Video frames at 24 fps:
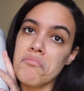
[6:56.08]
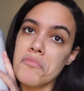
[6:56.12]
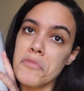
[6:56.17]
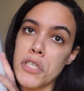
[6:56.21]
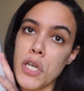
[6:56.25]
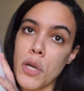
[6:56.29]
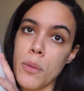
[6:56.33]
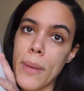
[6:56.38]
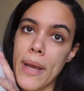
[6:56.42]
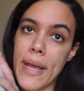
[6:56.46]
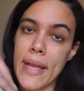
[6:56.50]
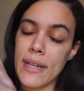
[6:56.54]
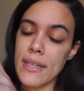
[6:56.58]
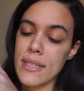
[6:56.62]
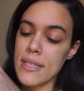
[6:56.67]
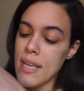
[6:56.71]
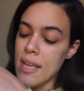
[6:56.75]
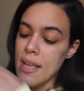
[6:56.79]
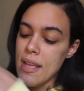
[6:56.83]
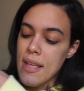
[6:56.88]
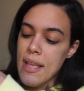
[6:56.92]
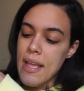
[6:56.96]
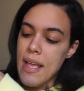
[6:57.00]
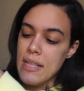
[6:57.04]
don't mind.
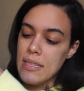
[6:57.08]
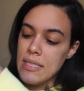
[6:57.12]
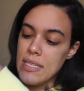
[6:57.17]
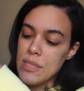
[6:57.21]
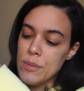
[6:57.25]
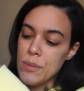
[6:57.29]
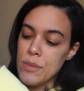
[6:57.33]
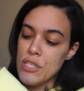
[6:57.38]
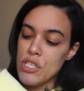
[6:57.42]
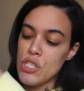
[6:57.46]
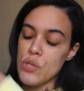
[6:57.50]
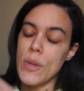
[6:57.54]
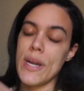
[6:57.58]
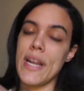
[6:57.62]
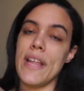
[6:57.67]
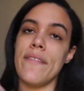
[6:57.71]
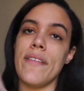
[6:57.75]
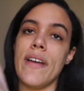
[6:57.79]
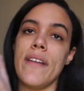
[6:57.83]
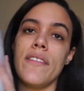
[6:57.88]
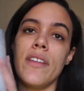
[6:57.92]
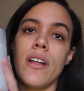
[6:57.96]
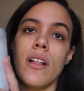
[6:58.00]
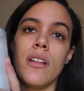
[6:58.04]
And this was
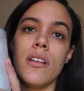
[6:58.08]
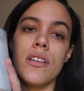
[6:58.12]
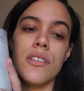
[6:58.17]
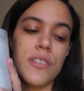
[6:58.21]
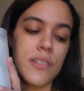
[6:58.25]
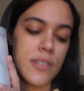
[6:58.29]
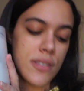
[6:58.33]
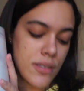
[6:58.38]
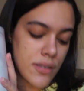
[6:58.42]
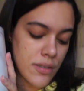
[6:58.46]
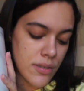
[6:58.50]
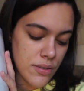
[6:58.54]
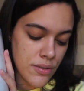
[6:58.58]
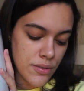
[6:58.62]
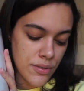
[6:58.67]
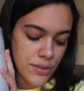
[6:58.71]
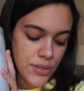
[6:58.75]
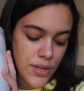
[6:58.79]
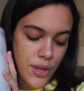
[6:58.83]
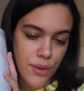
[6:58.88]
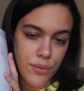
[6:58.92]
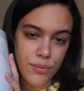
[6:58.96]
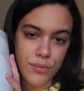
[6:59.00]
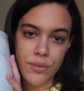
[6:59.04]
$25.
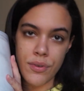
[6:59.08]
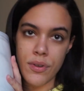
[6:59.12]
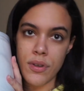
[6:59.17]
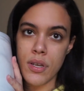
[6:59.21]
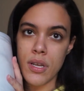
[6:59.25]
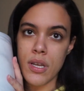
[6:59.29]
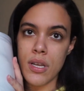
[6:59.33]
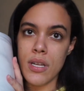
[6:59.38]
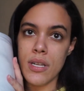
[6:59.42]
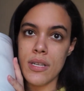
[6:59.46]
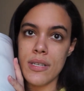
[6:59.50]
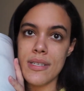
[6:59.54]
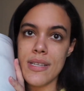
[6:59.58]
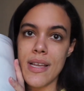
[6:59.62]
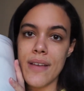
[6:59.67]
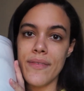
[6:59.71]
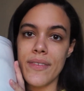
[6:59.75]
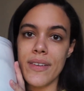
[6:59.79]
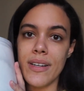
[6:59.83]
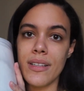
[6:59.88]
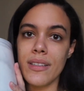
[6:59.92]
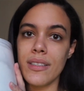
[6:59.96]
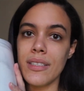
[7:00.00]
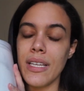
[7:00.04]
So
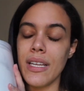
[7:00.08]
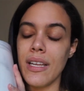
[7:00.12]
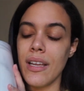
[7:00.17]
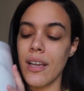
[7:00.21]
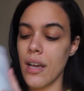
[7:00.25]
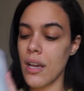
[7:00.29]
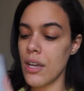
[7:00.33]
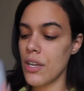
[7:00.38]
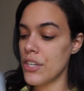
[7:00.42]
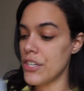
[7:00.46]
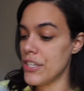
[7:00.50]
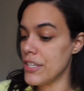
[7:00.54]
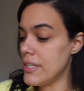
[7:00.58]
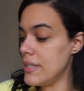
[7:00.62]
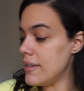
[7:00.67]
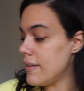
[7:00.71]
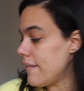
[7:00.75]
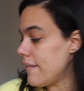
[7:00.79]
definitely a good